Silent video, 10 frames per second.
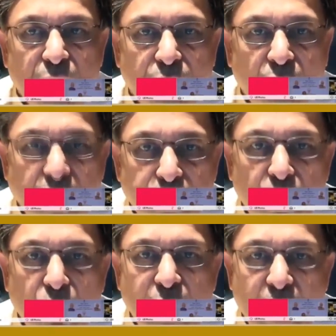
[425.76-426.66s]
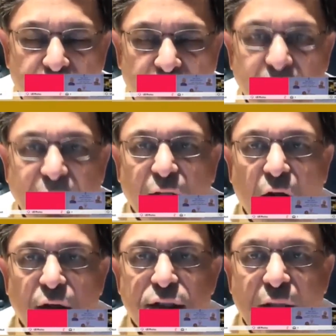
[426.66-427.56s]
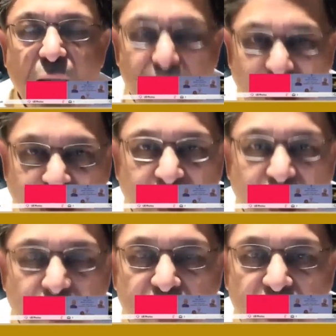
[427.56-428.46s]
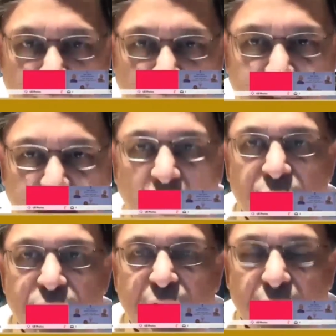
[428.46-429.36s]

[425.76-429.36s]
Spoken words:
for improved apparel technology, technology